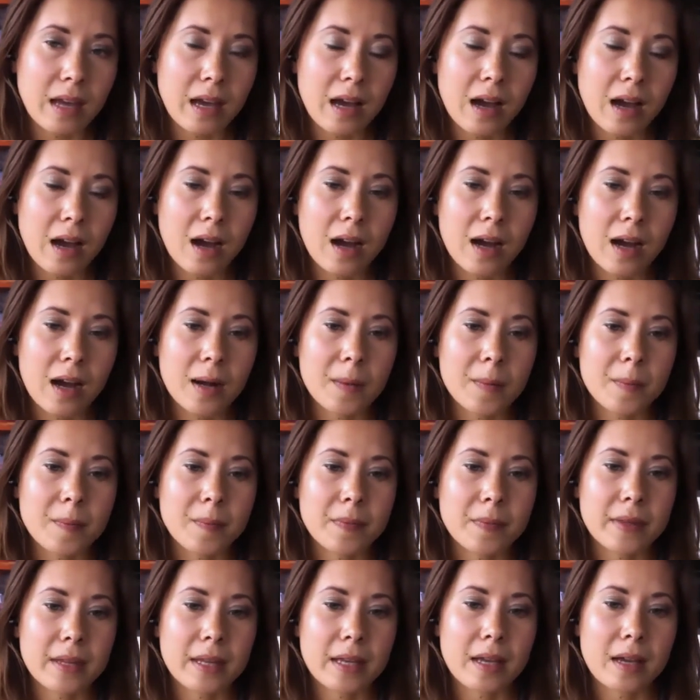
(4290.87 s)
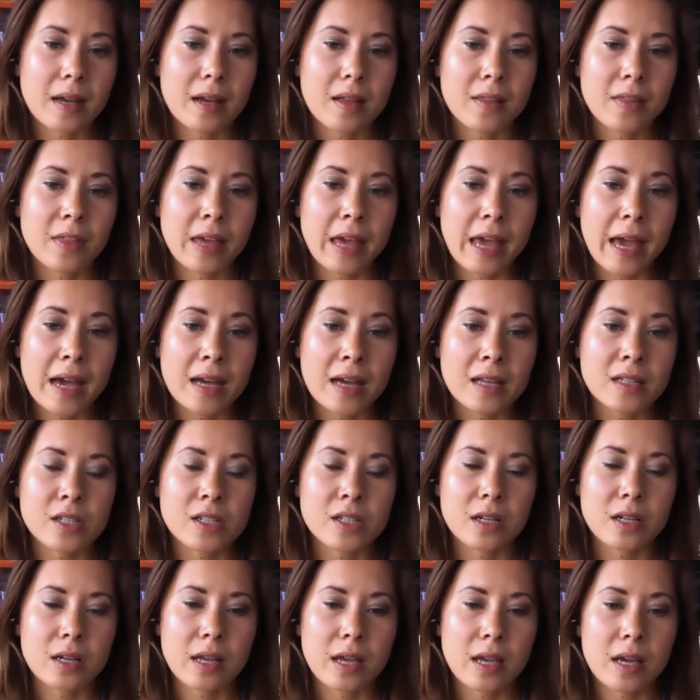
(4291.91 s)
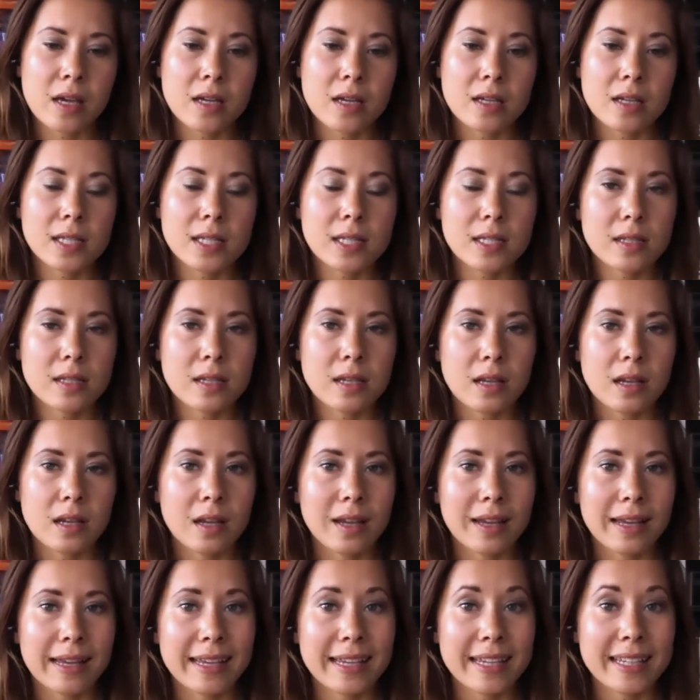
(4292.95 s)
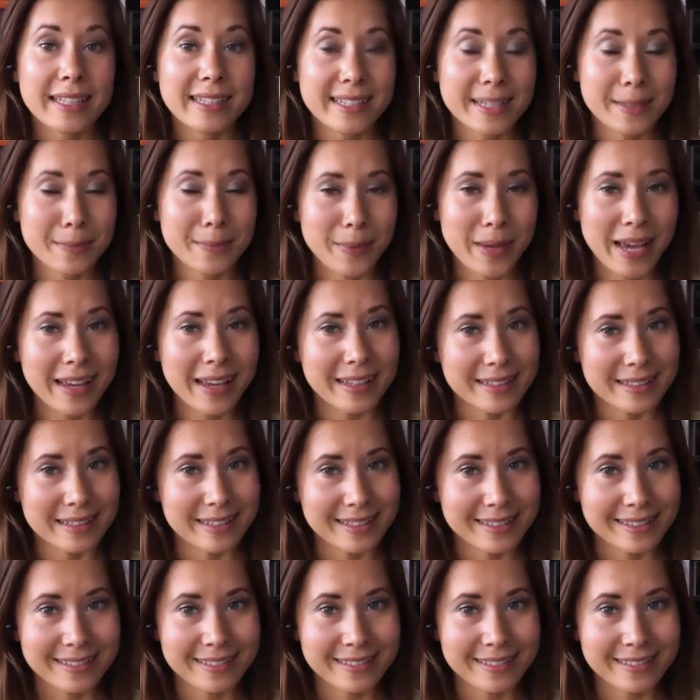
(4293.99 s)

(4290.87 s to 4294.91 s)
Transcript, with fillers: The answer is it depends.